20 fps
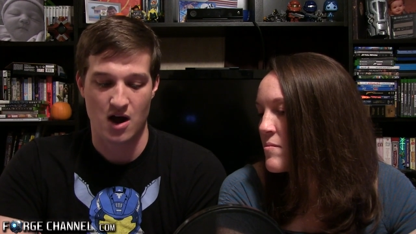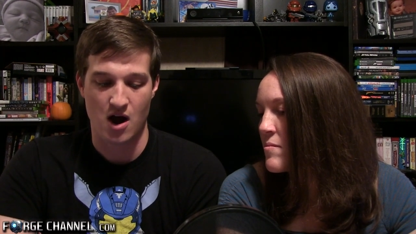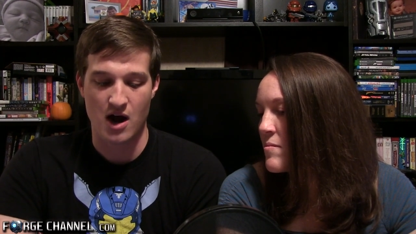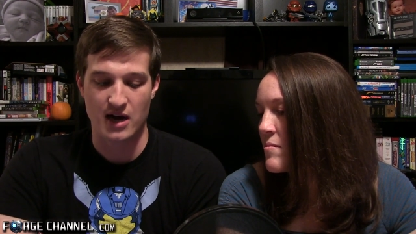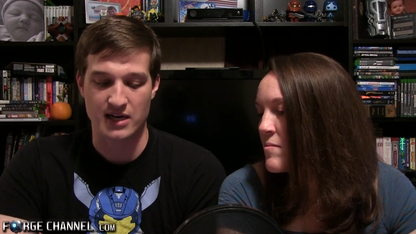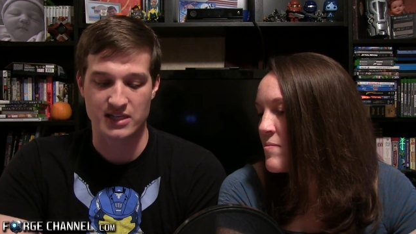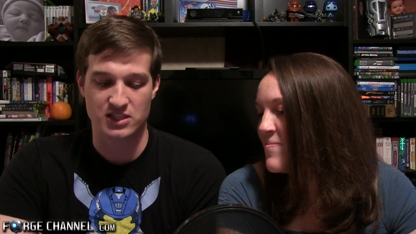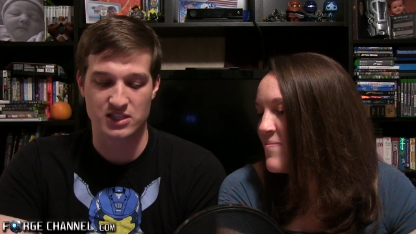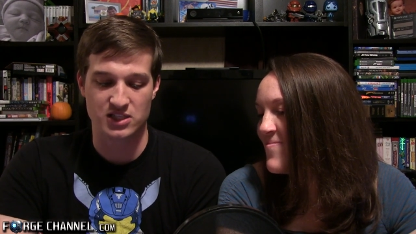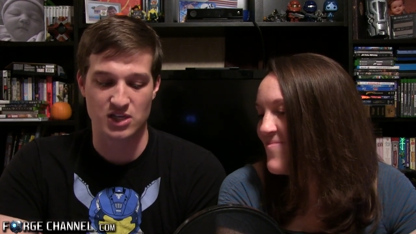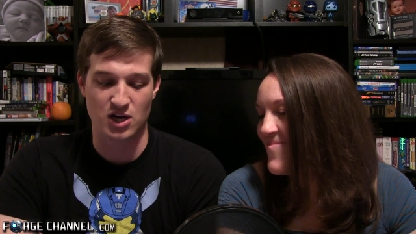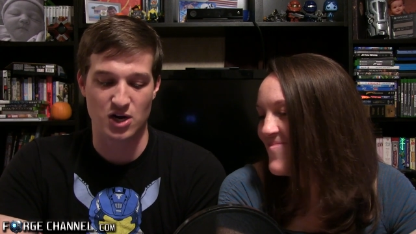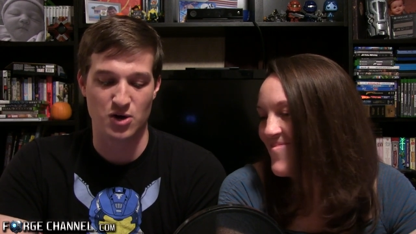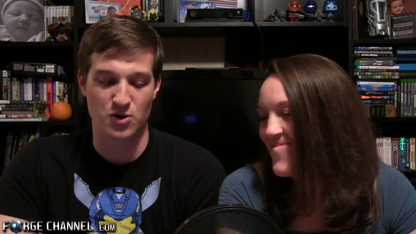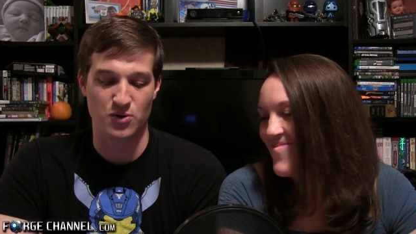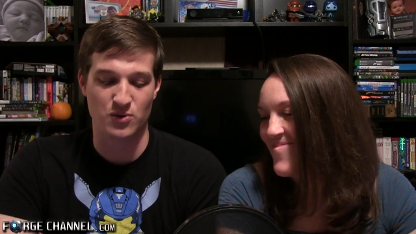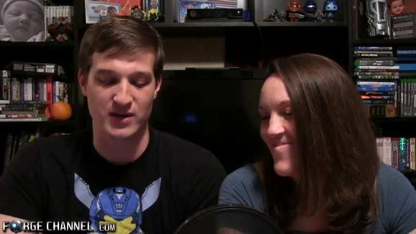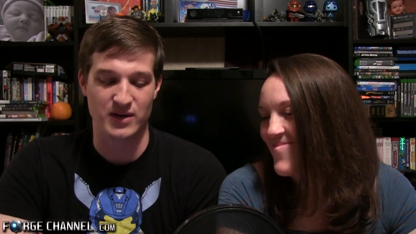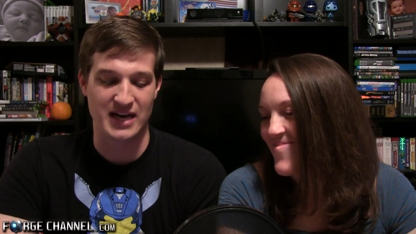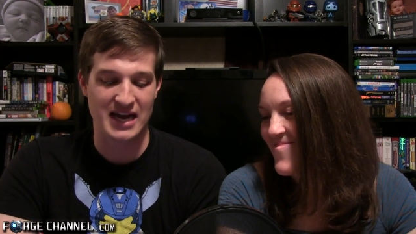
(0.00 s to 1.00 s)
Speaker 1: All right,
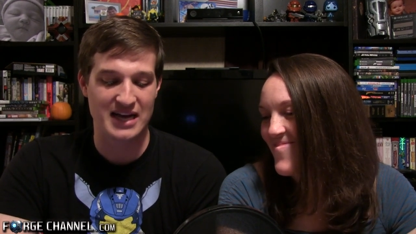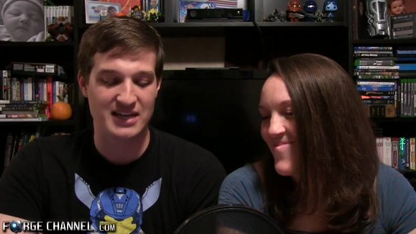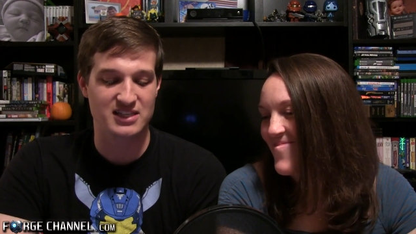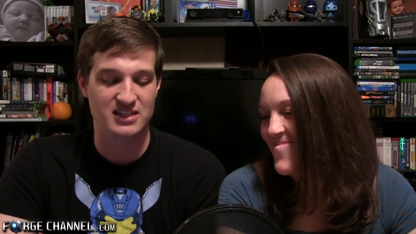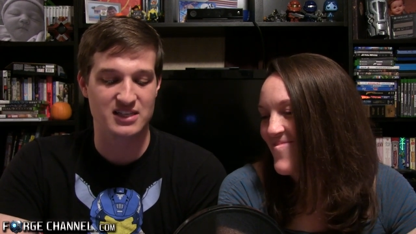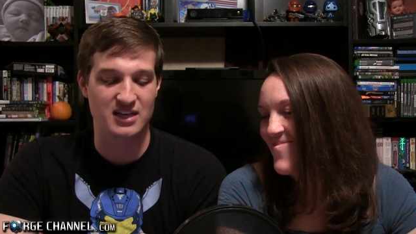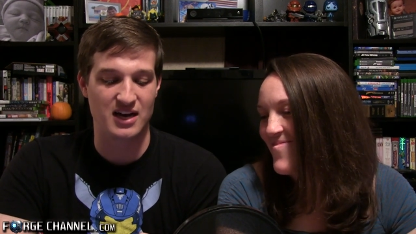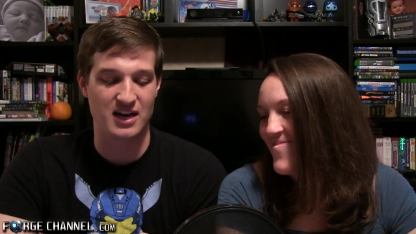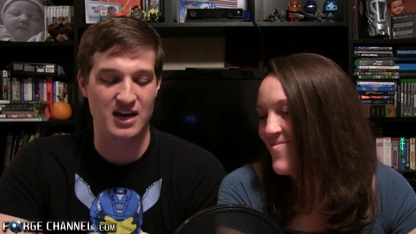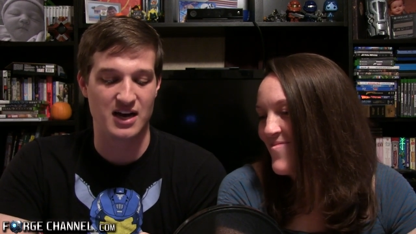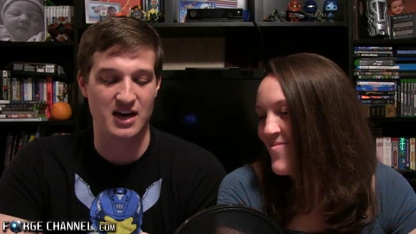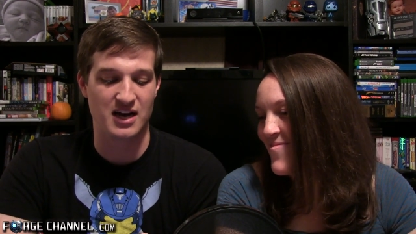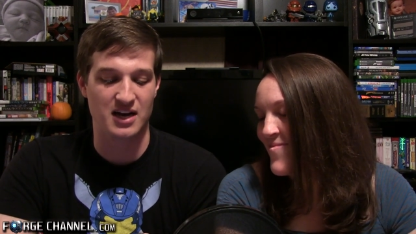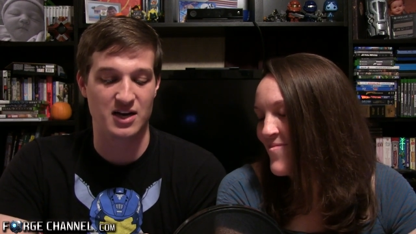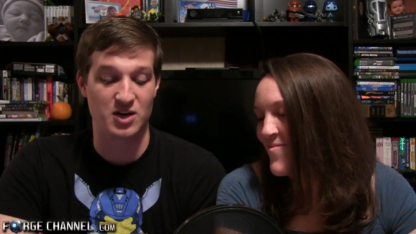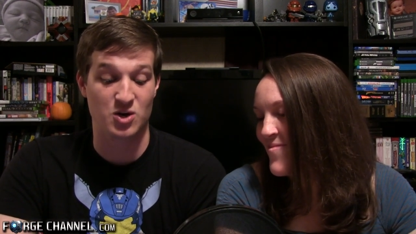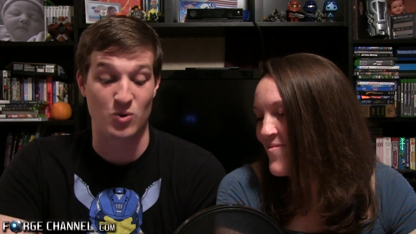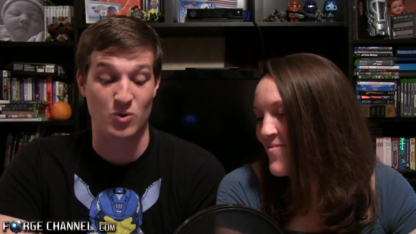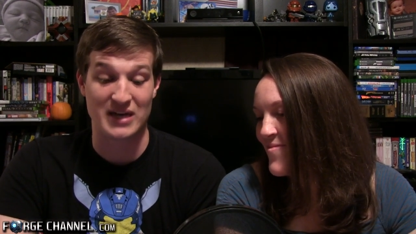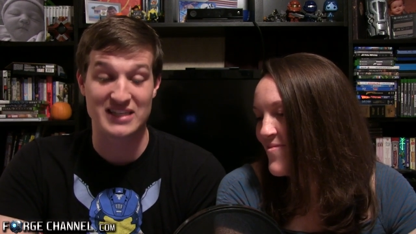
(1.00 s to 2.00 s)
so next
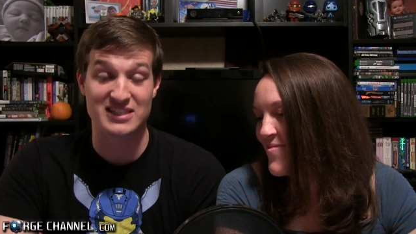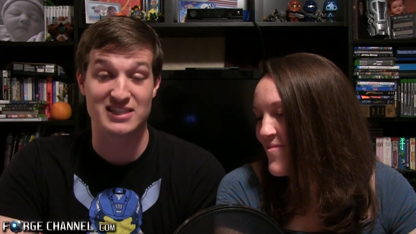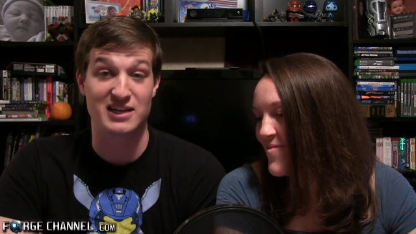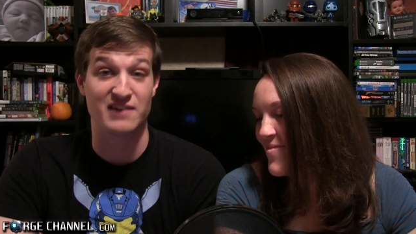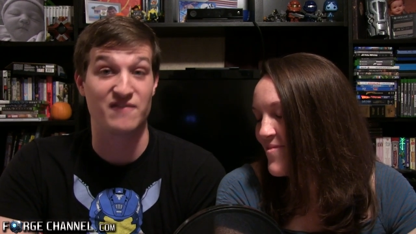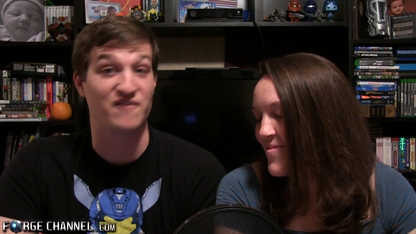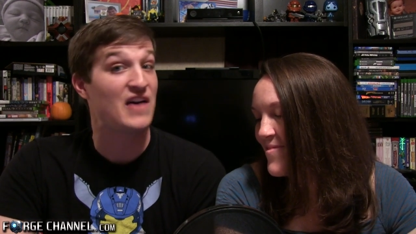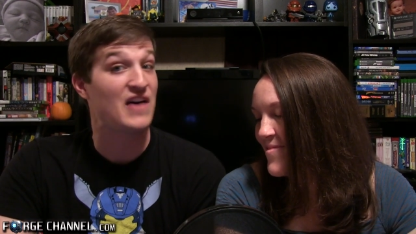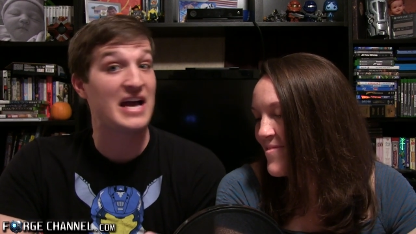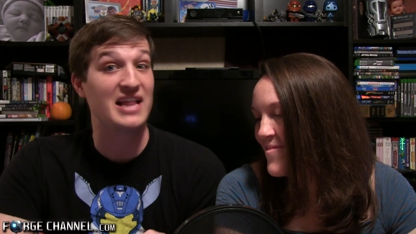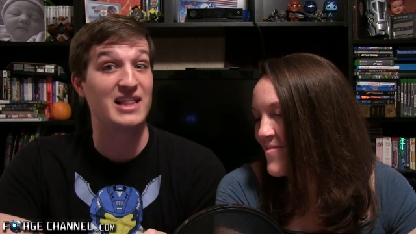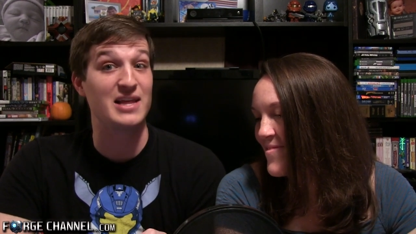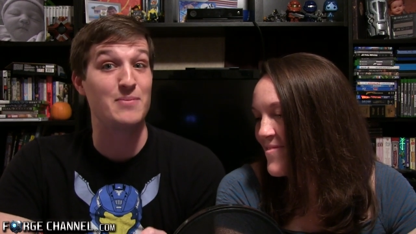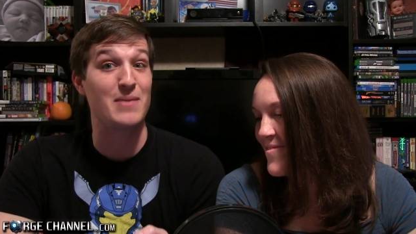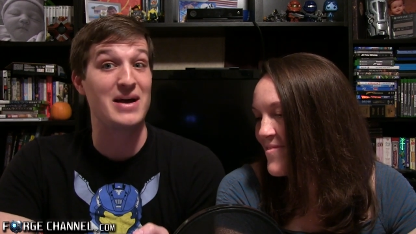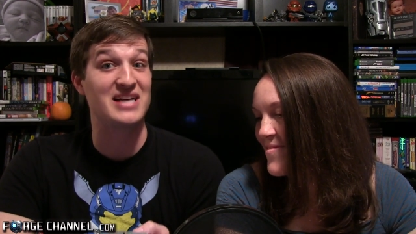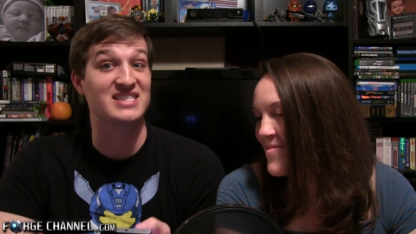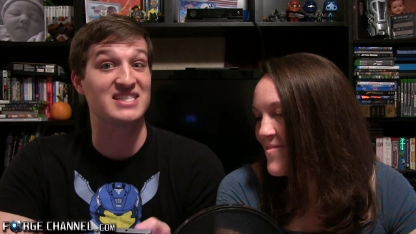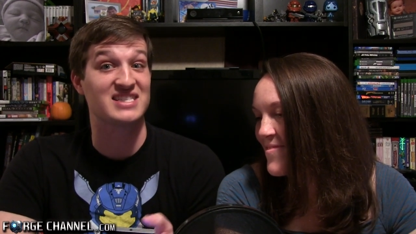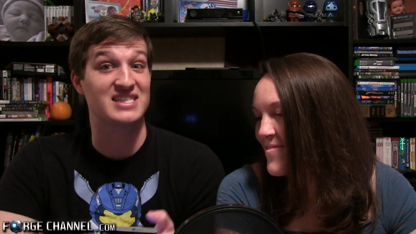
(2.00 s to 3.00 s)
uh, question, finally
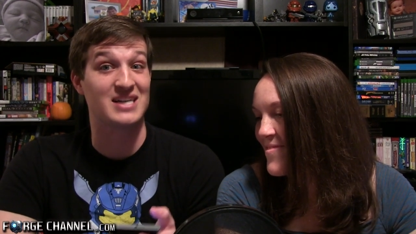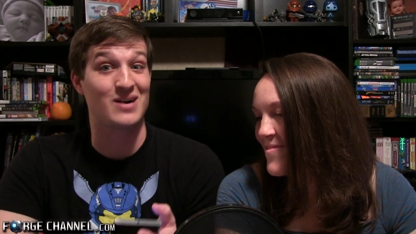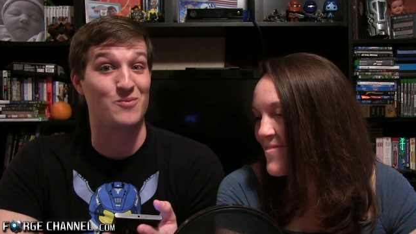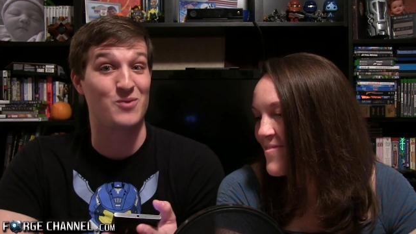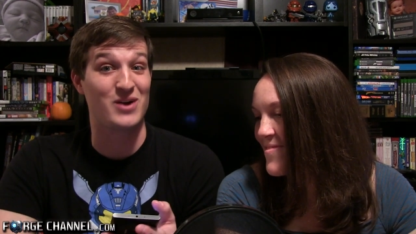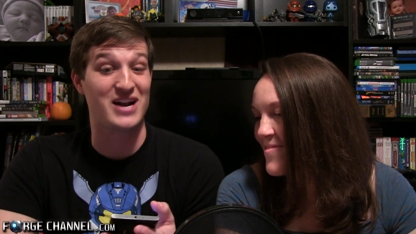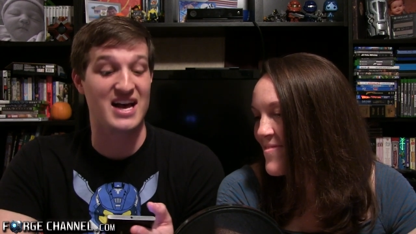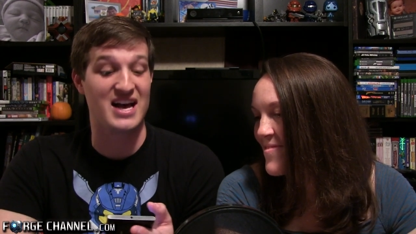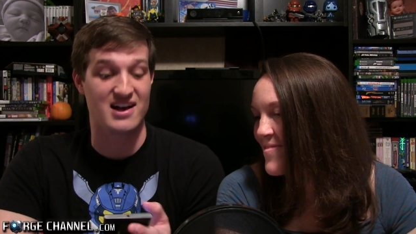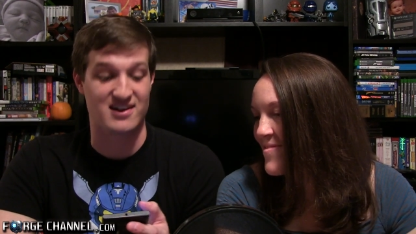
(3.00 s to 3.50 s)
by someone